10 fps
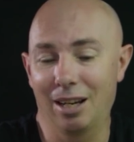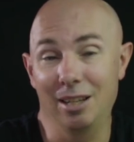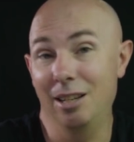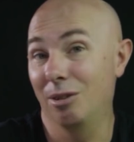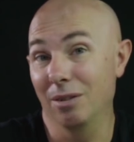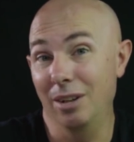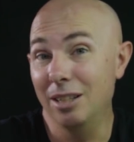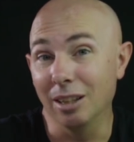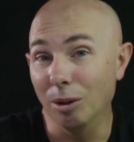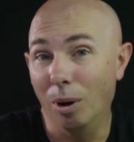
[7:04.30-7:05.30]
He could have
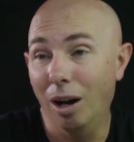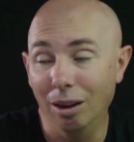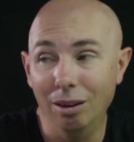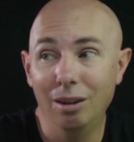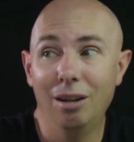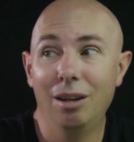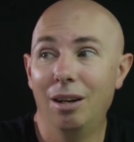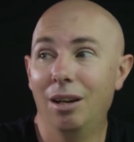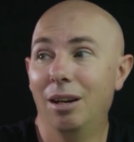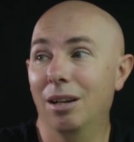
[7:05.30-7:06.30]
easily won.
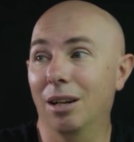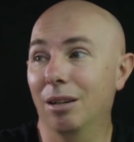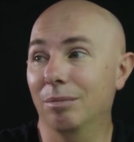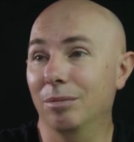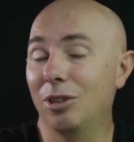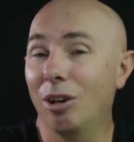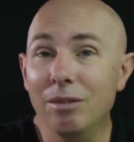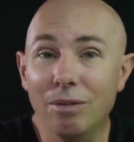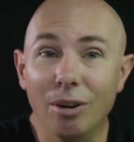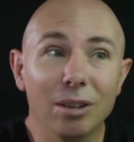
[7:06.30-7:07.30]

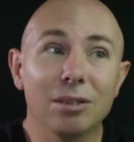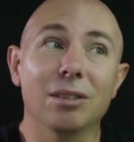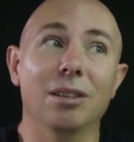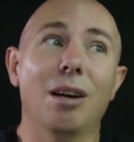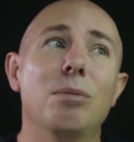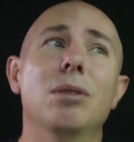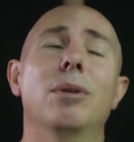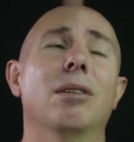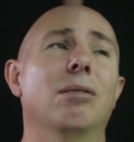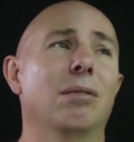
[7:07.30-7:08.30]
Tony Ferguson, that would have
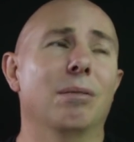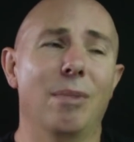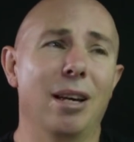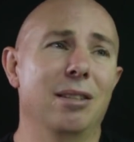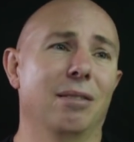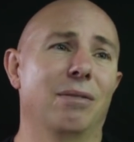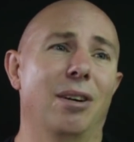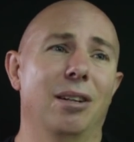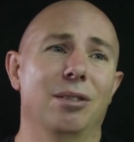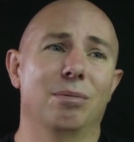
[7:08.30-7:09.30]
been an amazing
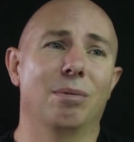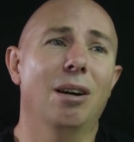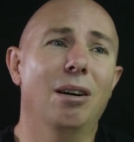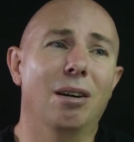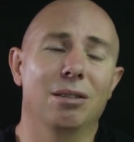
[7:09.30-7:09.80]
fight as well.